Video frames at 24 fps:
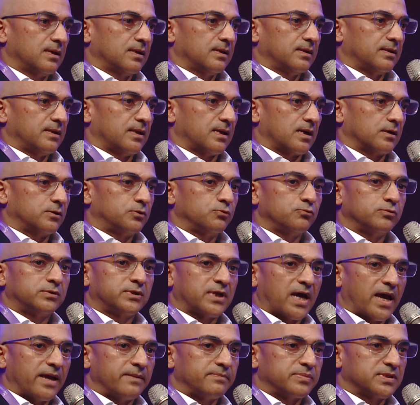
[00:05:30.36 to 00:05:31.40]
There are 2
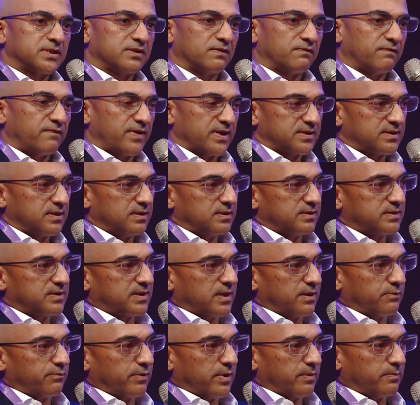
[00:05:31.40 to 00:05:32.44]
types of vessels
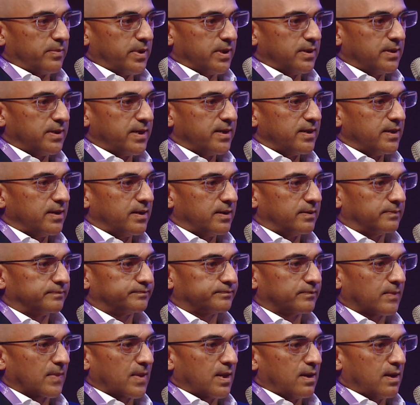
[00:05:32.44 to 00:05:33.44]
that we are building.